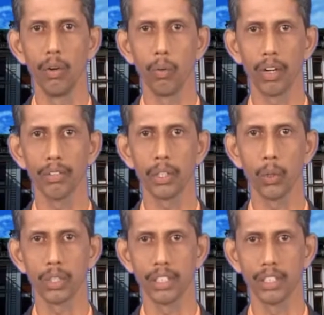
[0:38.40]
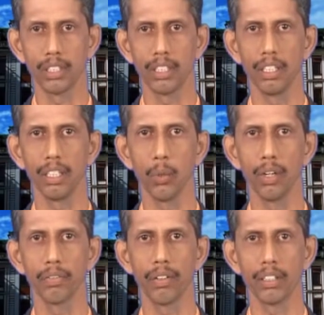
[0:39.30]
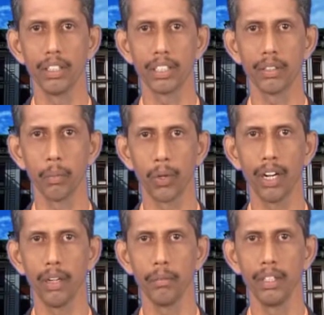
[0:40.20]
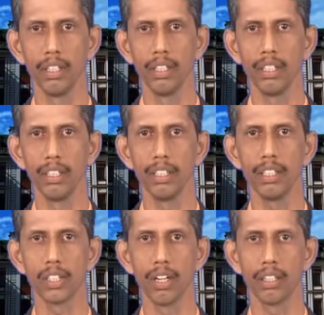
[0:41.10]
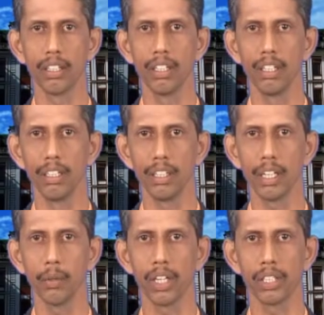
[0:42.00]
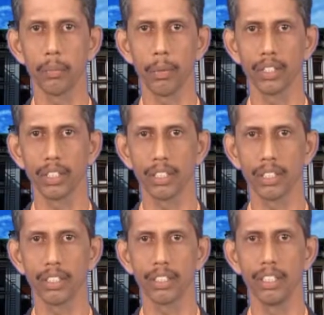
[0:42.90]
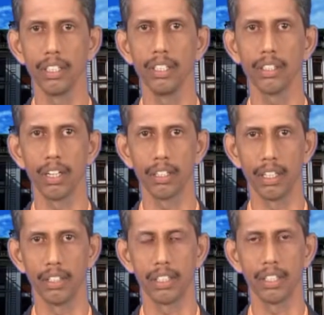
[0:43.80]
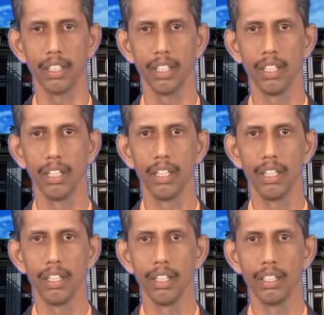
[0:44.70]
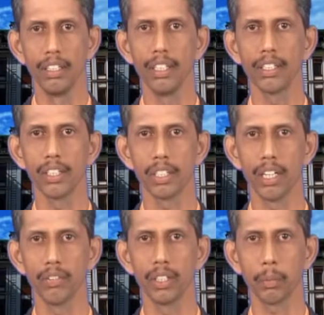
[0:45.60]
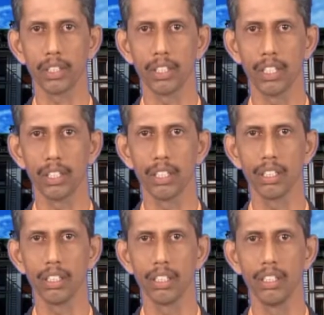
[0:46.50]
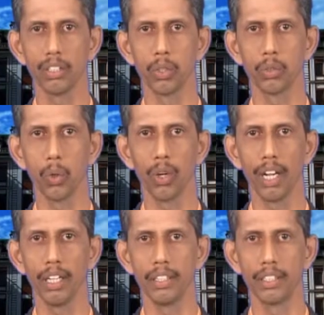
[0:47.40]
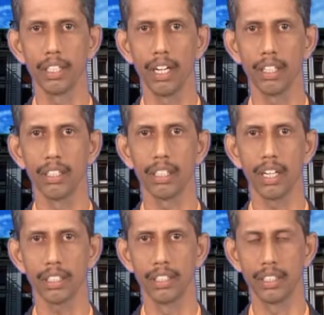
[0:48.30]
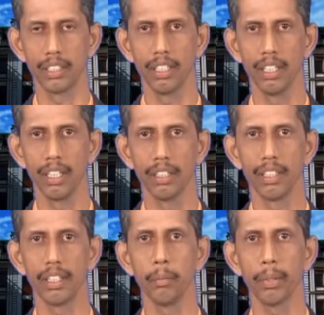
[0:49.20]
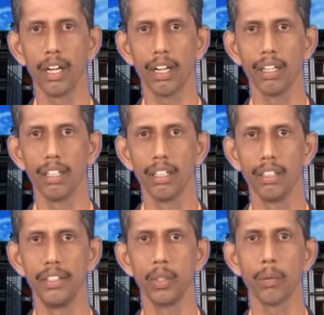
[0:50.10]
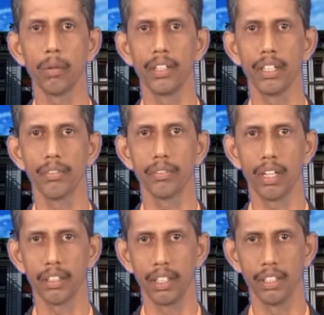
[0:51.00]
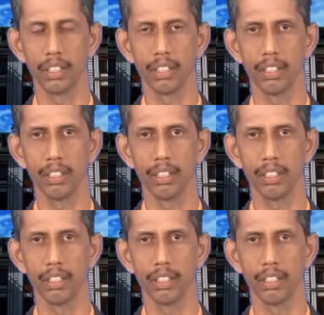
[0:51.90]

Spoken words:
One of the courses included for this program is on deterioration processes in concrete. The intention of this presentation is to throw light on the causes that impair the durability of concrete.